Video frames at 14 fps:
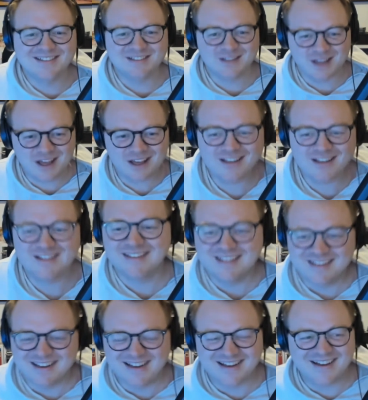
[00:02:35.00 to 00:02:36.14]
Yeah,
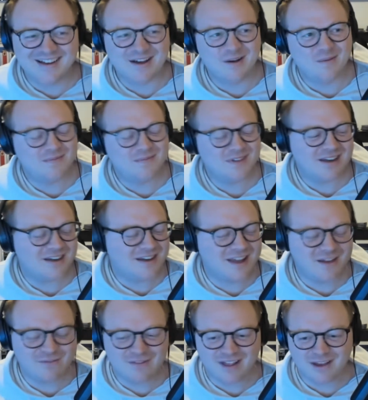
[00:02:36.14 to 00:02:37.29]
I didn't
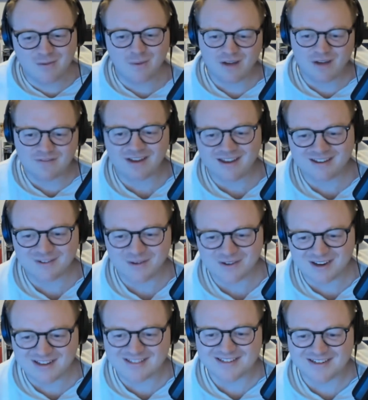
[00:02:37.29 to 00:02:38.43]
have like Wi-Fi or
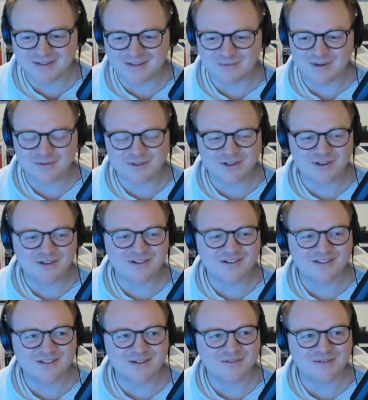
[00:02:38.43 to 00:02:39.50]
internet when I was younger,